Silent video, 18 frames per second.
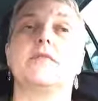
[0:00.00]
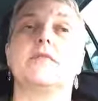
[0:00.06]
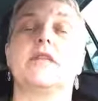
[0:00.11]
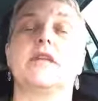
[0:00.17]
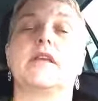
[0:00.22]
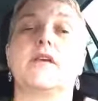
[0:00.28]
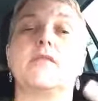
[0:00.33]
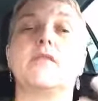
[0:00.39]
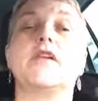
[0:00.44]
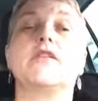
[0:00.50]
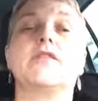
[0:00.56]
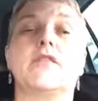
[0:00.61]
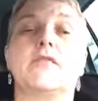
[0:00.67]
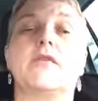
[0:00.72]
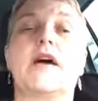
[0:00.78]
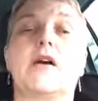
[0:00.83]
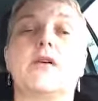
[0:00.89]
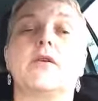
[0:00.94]
get rid of the
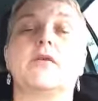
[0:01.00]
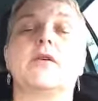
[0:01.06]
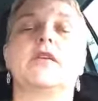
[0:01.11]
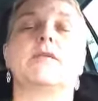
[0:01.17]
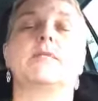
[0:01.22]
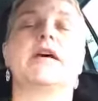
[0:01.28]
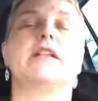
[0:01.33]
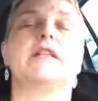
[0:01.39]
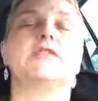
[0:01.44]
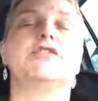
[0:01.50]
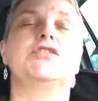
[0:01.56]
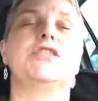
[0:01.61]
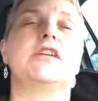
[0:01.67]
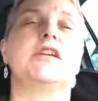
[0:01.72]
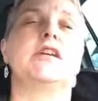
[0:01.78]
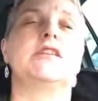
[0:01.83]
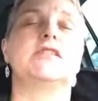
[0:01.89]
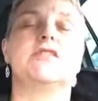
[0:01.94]
value in your balance
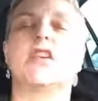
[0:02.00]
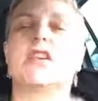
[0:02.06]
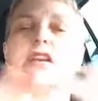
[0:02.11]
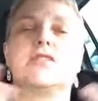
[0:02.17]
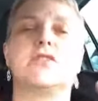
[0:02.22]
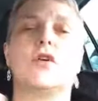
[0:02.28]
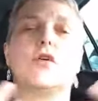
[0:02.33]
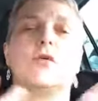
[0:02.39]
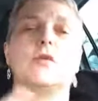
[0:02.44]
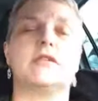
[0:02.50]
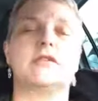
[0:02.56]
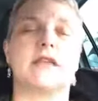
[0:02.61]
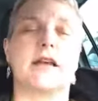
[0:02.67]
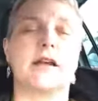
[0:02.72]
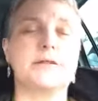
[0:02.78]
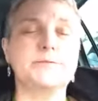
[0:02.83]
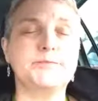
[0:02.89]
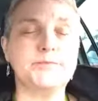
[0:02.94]
sheet. It's always
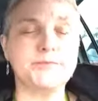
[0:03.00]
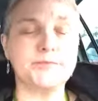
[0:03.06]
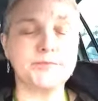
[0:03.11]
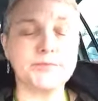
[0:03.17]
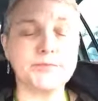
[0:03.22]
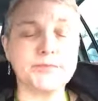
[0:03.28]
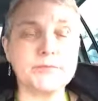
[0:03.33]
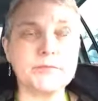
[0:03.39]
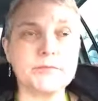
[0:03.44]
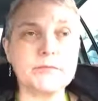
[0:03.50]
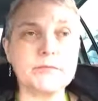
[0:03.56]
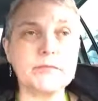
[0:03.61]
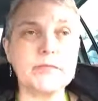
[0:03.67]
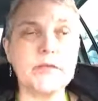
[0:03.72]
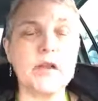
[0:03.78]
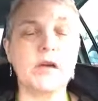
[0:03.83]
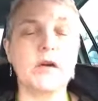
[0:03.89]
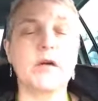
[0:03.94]
there.
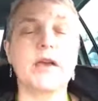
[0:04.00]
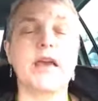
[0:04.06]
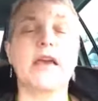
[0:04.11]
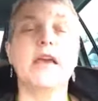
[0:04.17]
Okay,